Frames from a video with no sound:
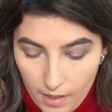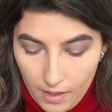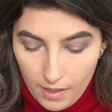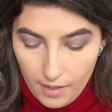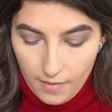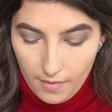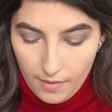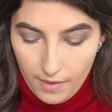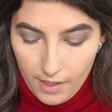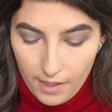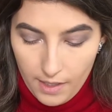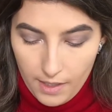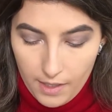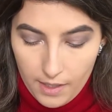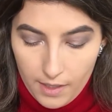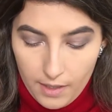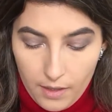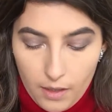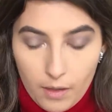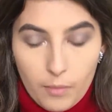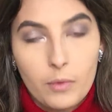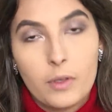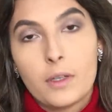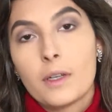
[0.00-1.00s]
And then
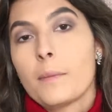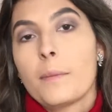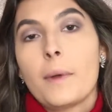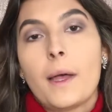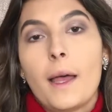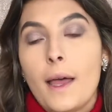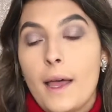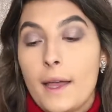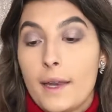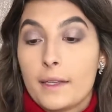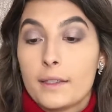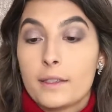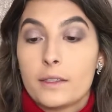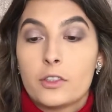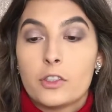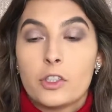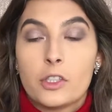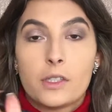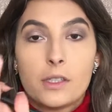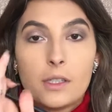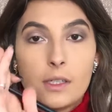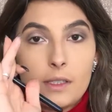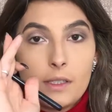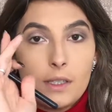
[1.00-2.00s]
I'm gonna pat
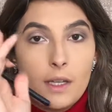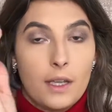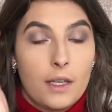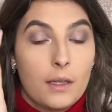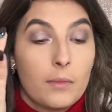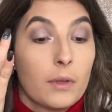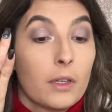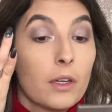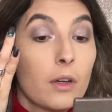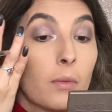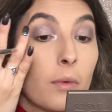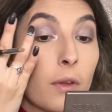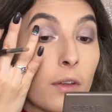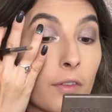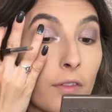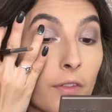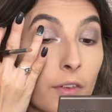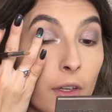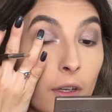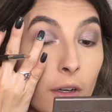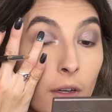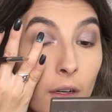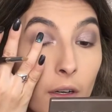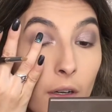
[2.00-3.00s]
just a tiny bit on my
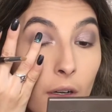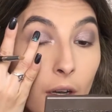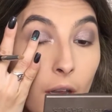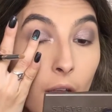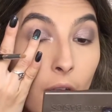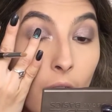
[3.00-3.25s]
finger